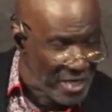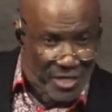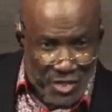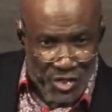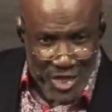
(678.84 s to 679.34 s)

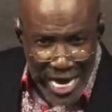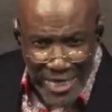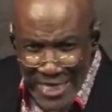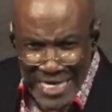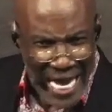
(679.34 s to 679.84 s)

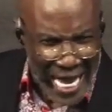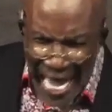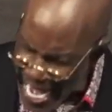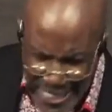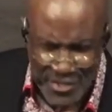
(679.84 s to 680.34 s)
Satan
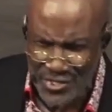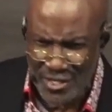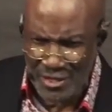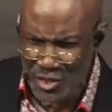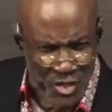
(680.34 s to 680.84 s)
hates
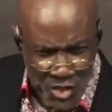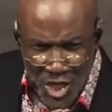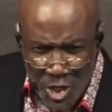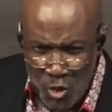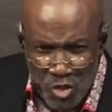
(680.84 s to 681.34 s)
to
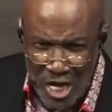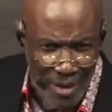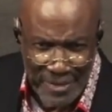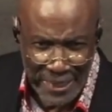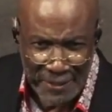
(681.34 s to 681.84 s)
see you
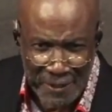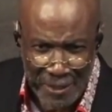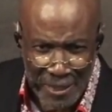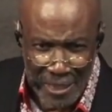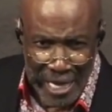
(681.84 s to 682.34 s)
coming.
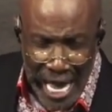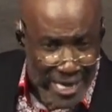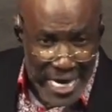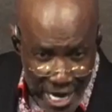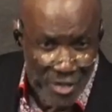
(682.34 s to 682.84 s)

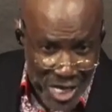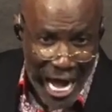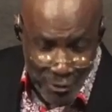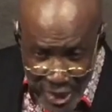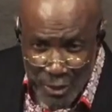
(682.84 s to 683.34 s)
And here's
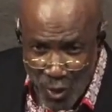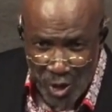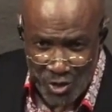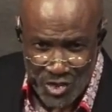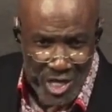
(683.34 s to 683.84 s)
how he
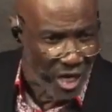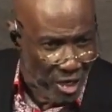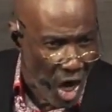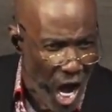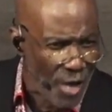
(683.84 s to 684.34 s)
works
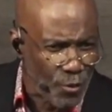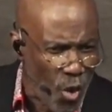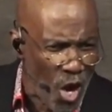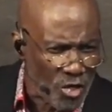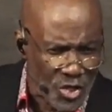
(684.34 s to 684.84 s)
God
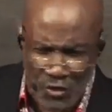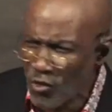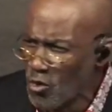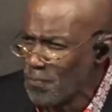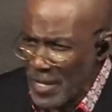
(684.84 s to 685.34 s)
works
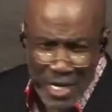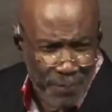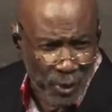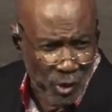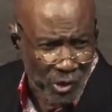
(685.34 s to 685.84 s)
through
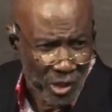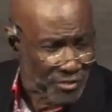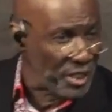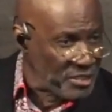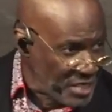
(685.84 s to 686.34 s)
people,
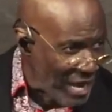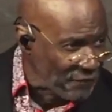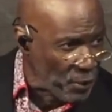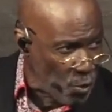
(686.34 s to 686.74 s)
the devil